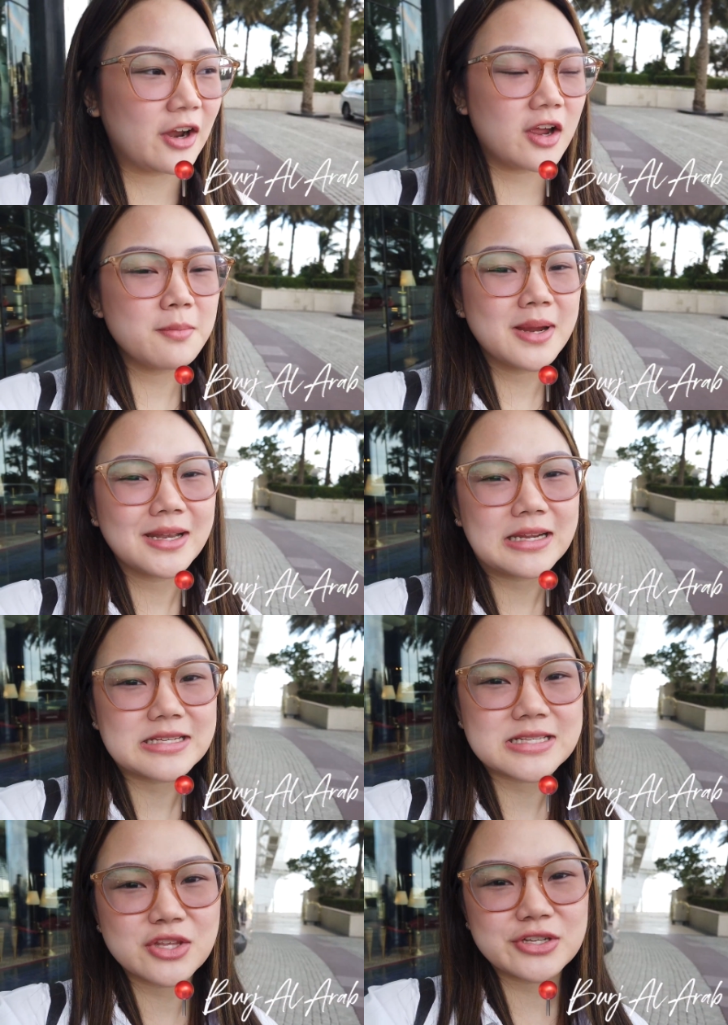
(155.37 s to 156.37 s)
Arab. It
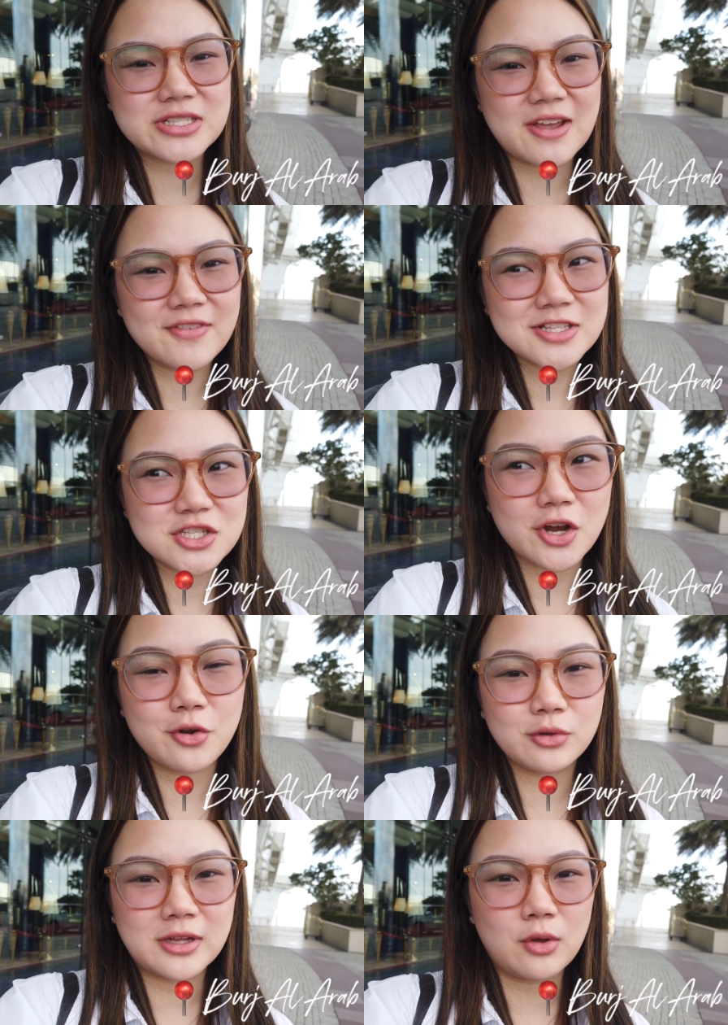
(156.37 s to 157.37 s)
is their seven star
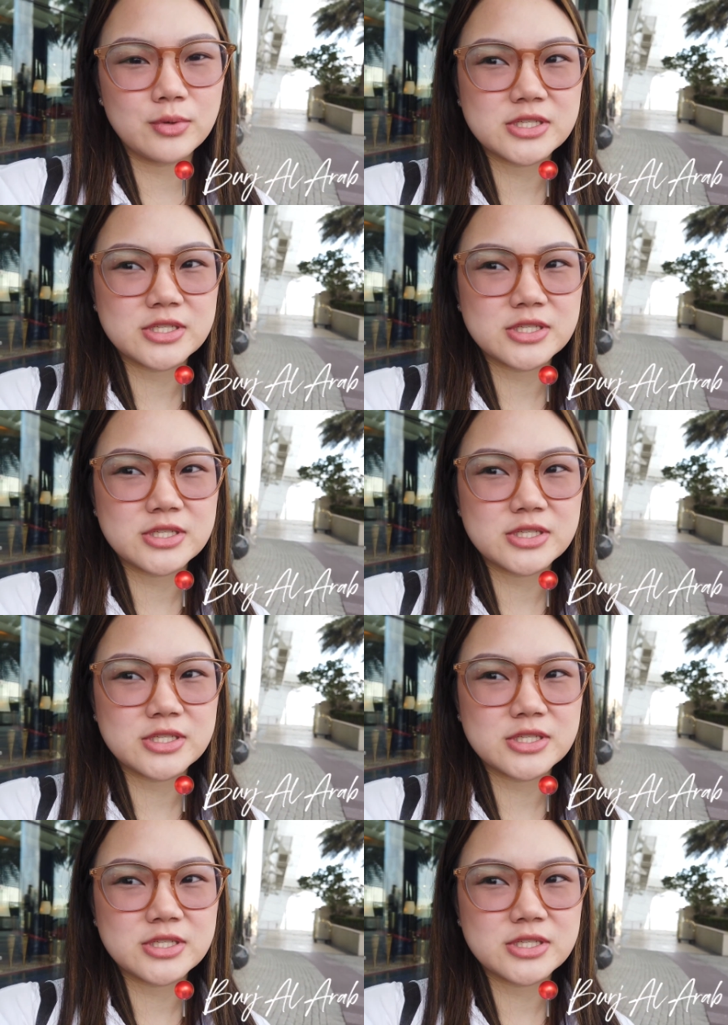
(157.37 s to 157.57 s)
hotel,